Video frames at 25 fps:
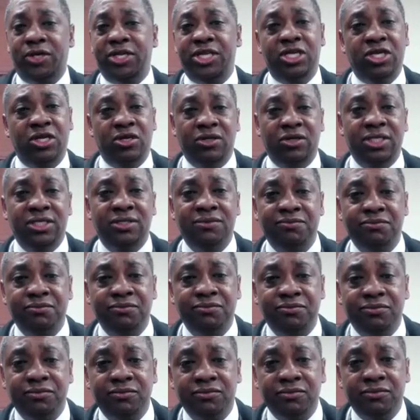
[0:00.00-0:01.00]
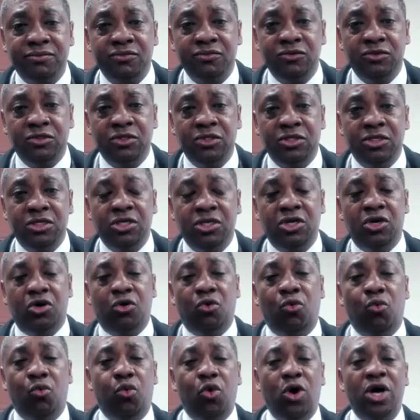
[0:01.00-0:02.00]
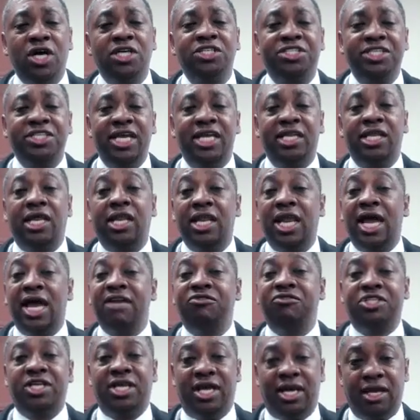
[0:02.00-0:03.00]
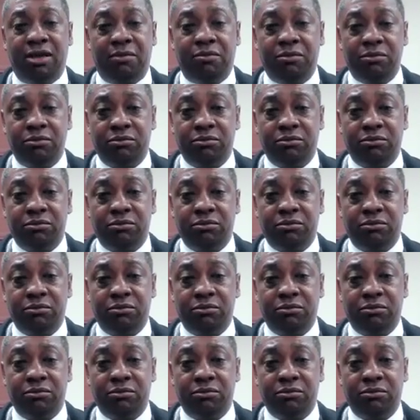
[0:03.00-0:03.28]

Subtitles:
the union. once in a lifetime.